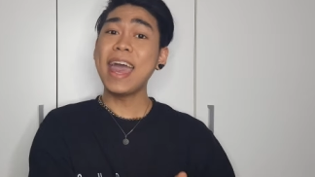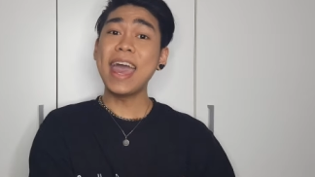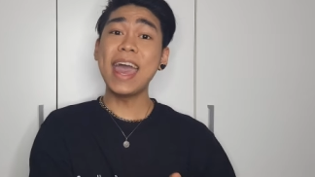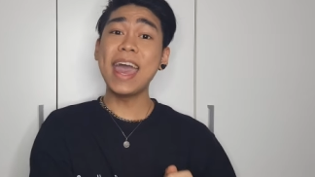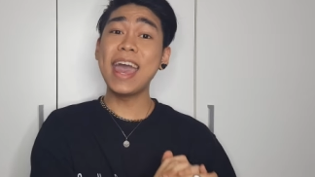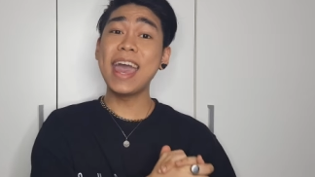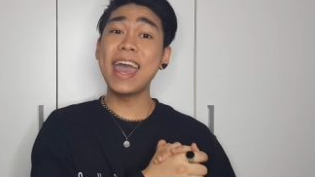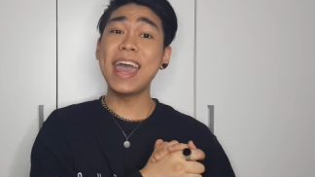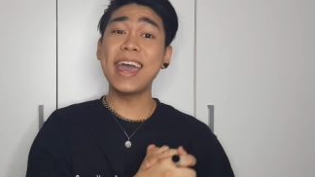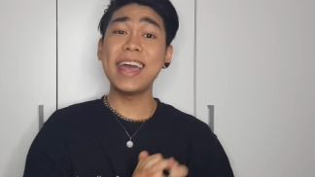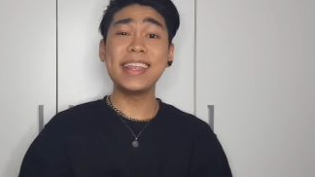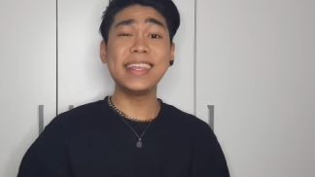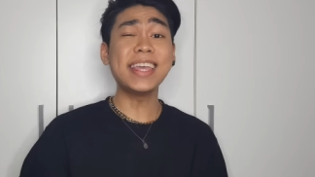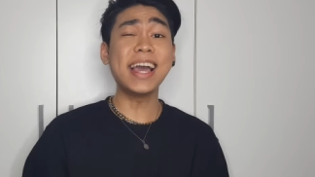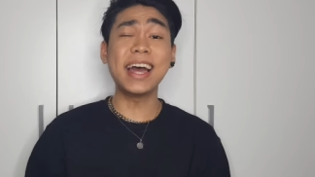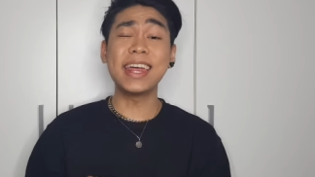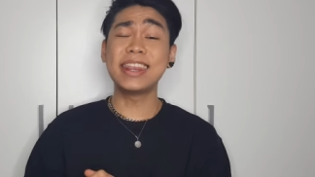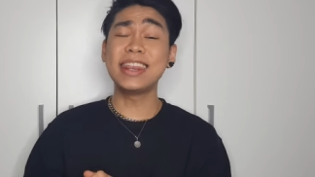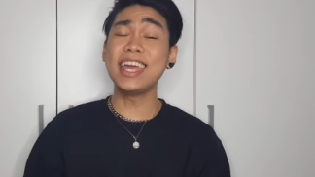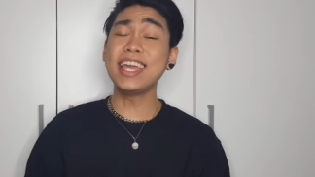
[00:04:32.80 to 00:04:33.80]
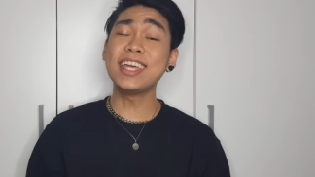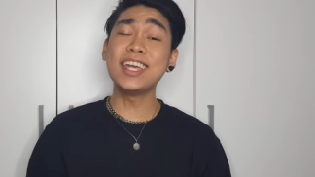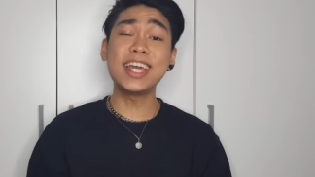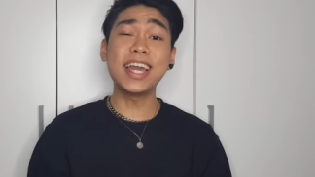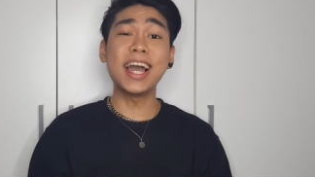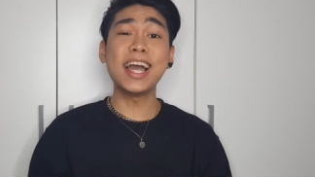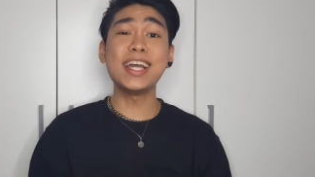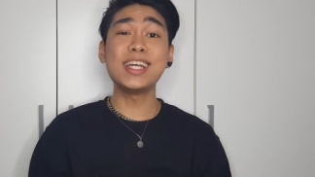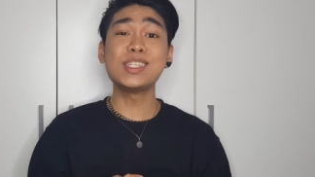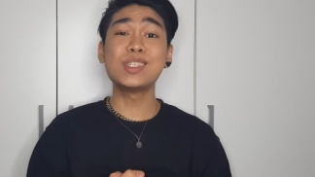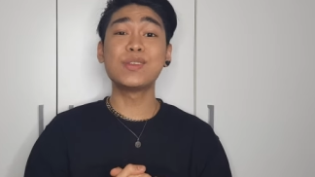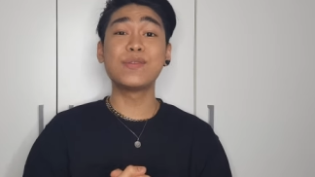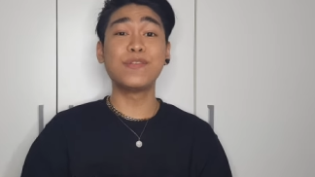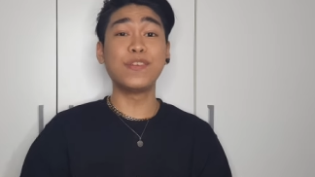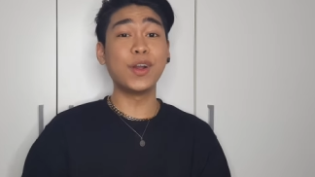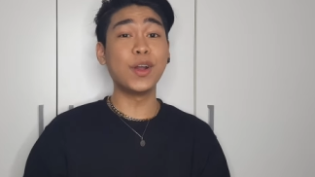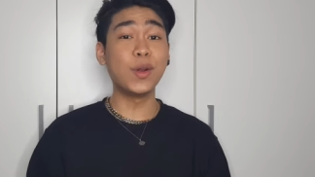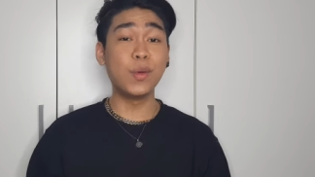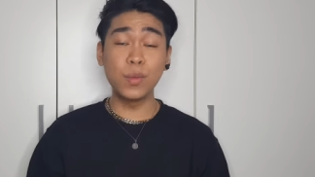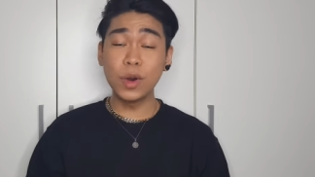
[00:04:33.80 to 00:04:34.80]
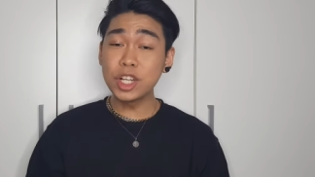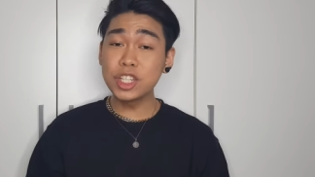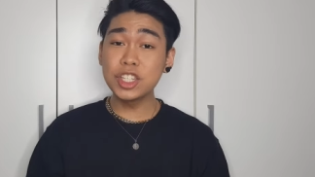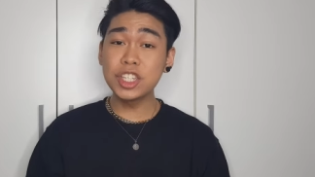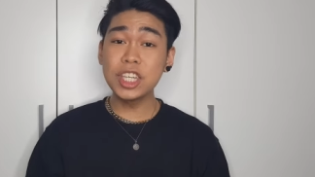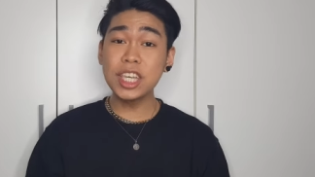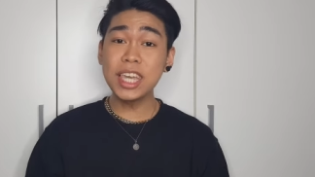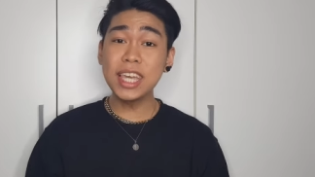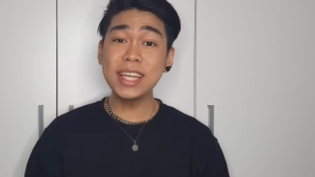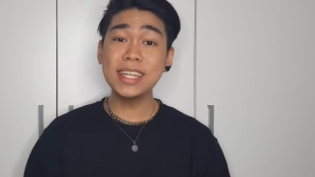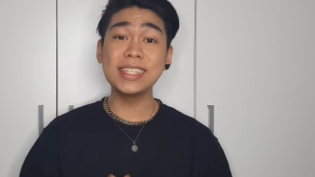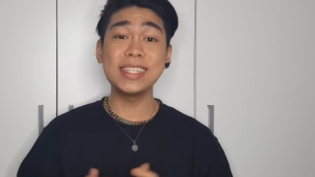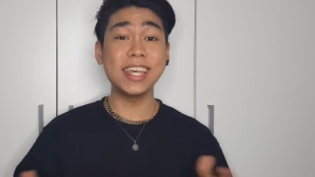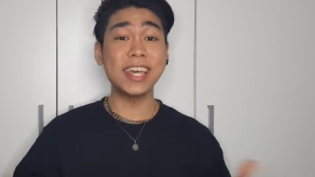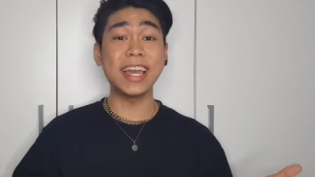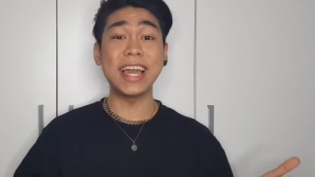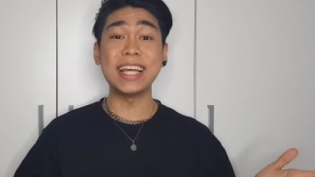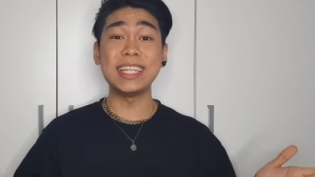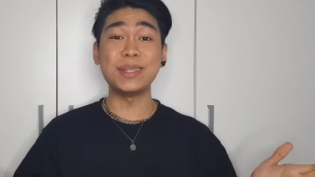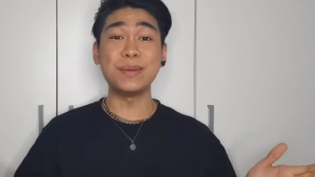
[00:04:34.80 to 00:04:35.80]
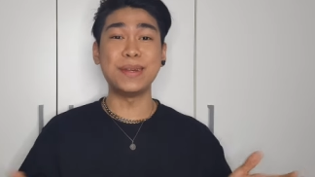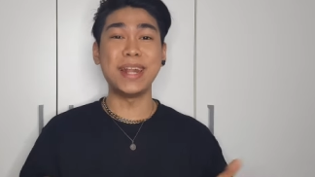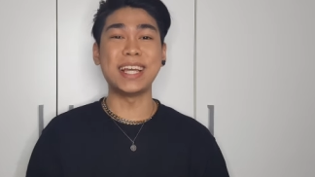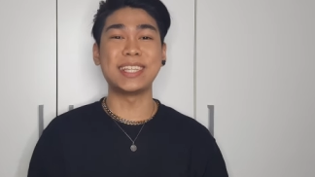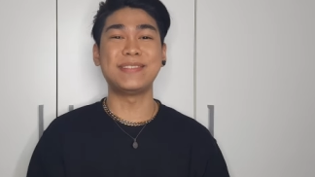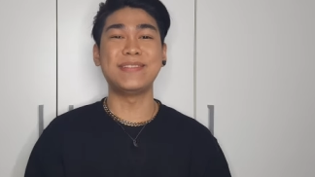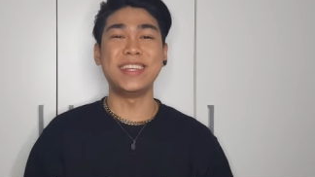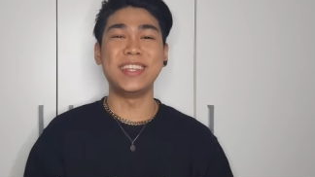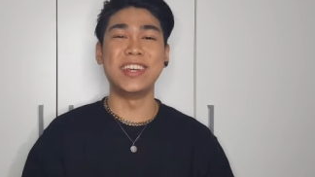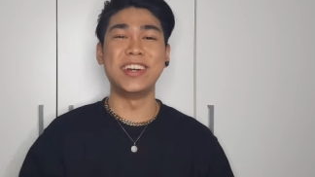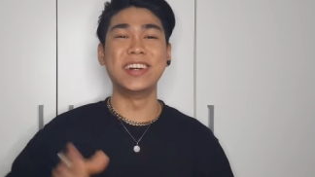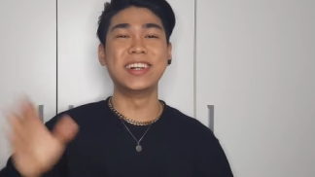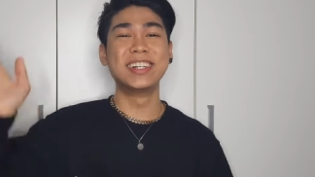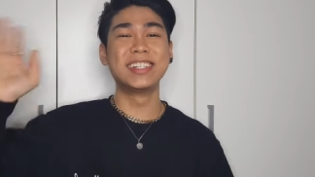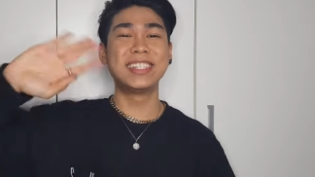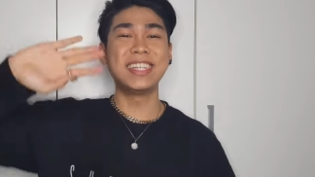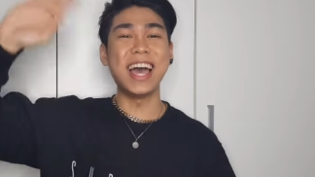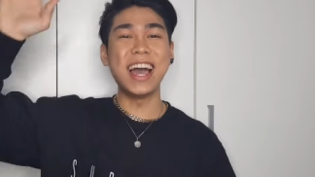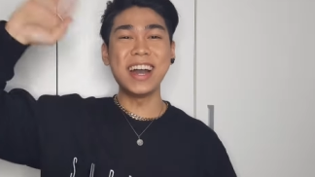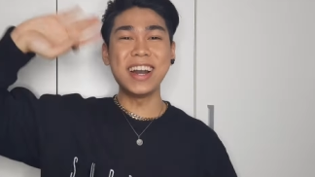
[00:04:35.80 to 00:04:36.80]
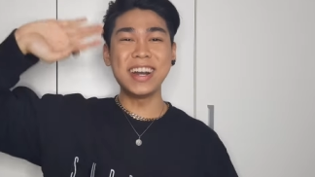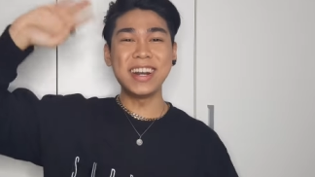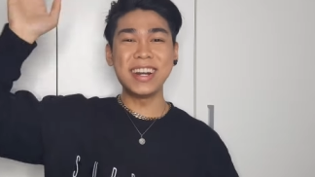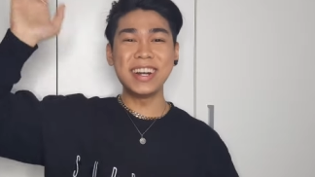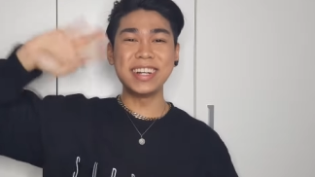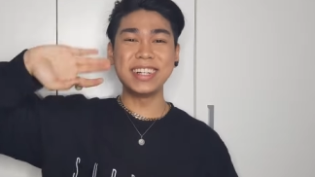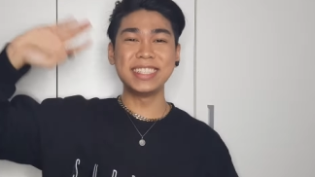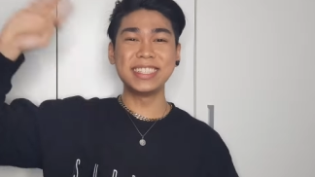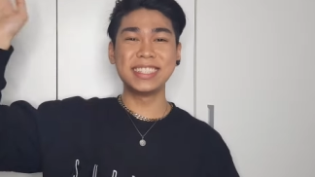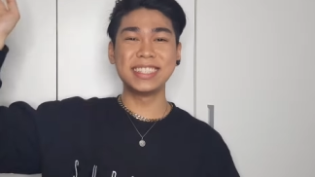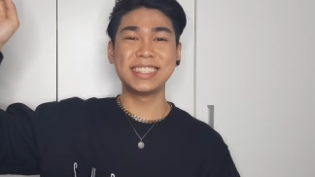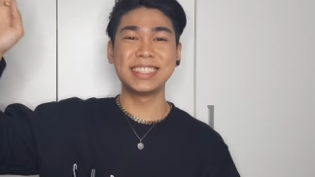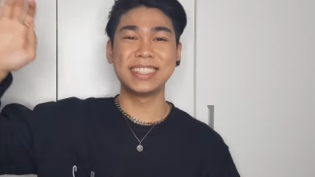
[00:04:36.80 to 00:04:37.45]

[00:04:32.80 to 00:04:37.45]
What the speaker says: And yeah, thank you guys for watching. See you guys in the next video. Ciao!